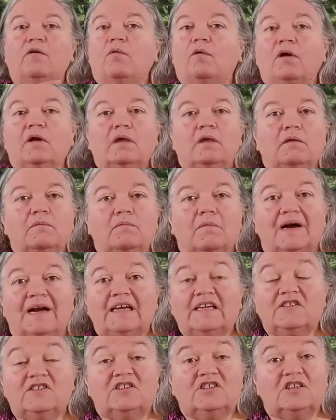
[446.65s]
or you
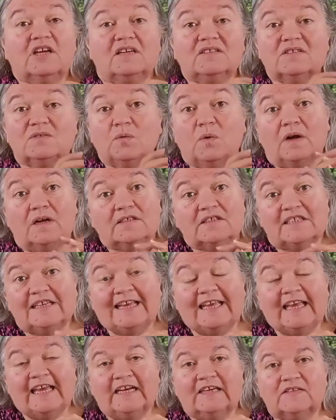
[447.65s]
might just want to
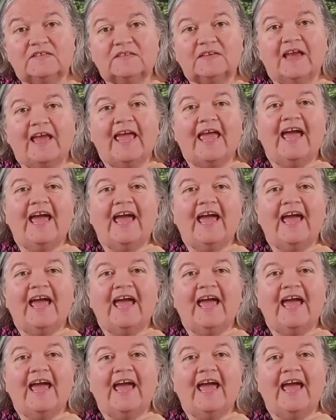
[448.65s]
guess.